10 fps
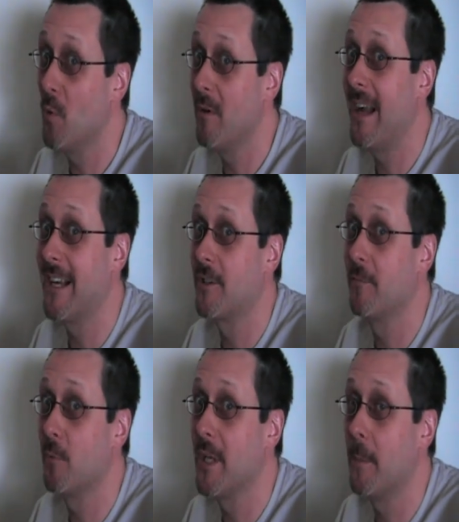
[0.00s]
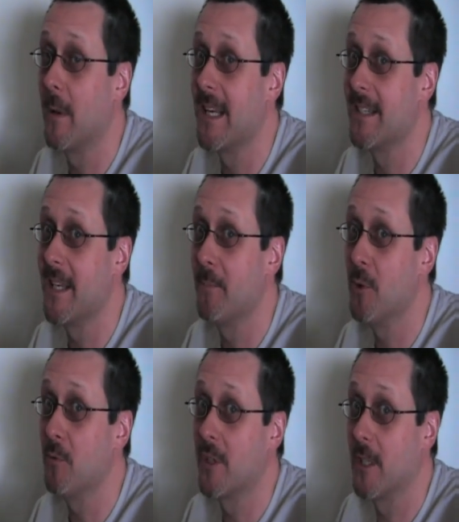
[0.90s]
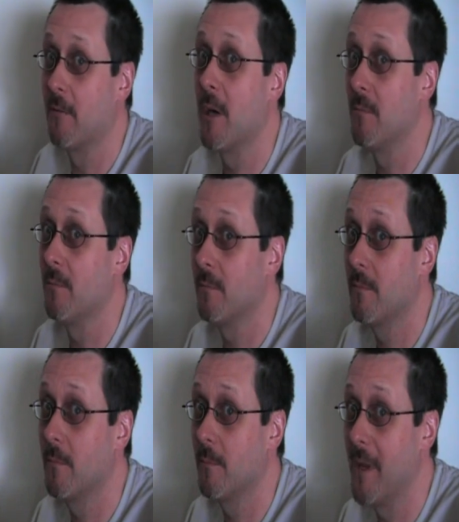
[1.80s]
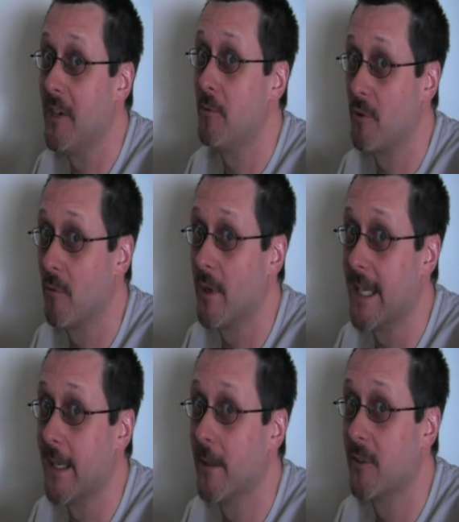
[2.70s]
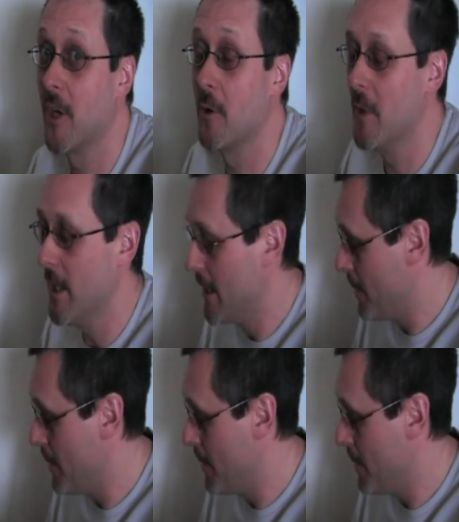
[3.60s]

With action replays, they boot to their own menu screen. Mm. So